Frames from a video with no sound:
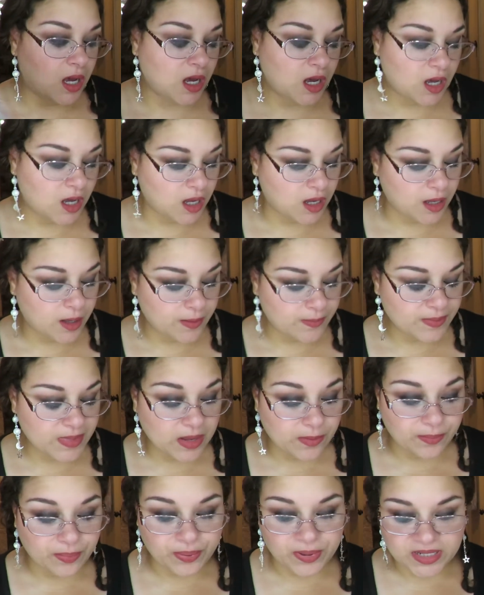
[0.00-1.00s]

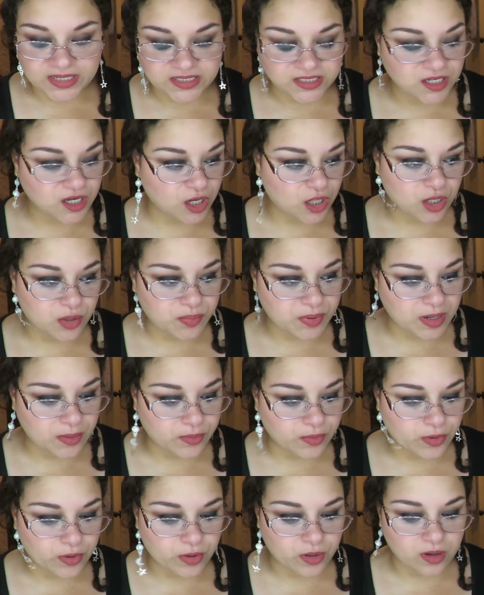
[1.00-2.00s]
I placed a
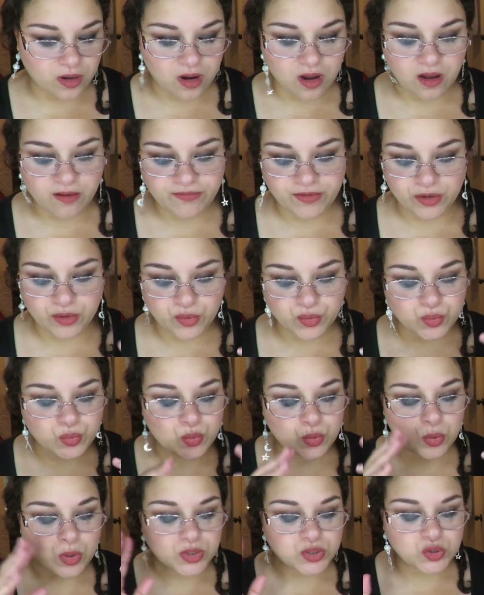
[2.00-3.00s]
Colourpop order of their
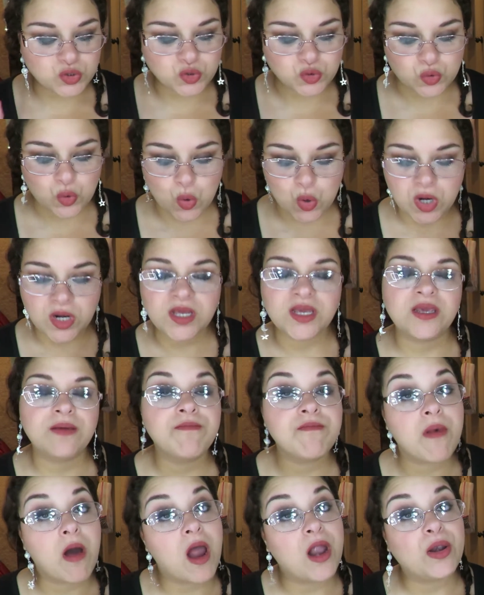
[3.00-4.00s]
new Sol y
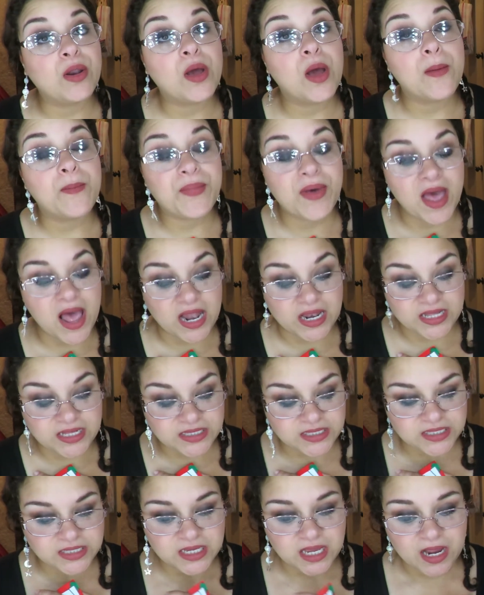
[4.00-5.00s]
Mal
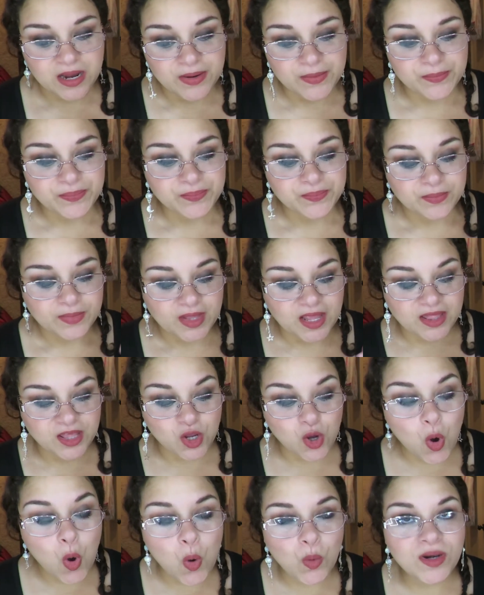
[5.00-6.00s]
palette.
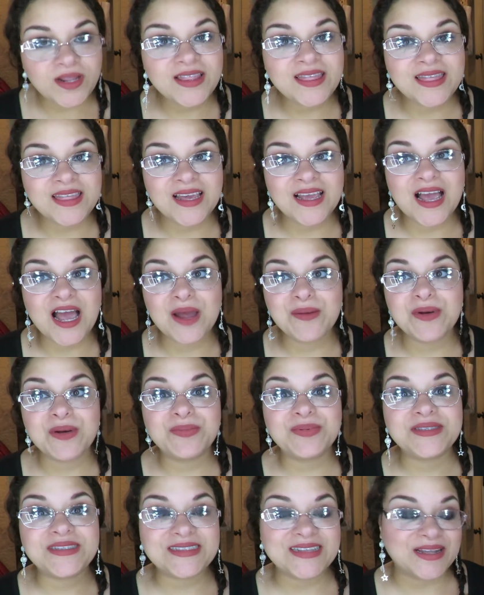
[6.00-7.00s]
The only thing I'm
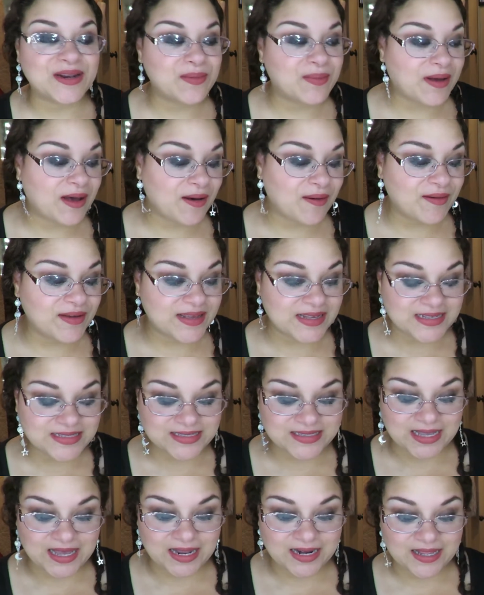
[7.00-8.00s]
upset about
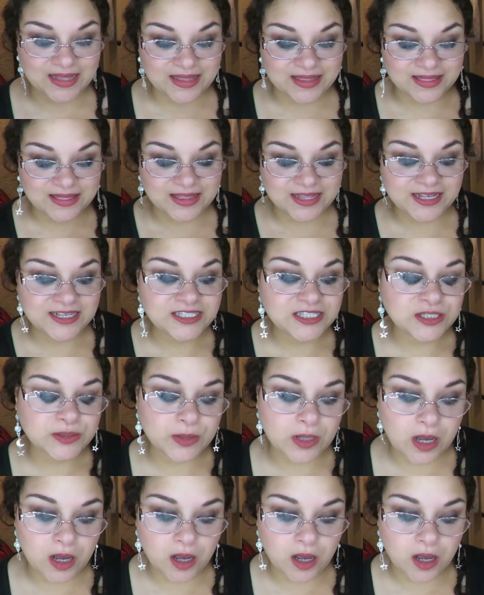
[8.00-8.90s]
is that this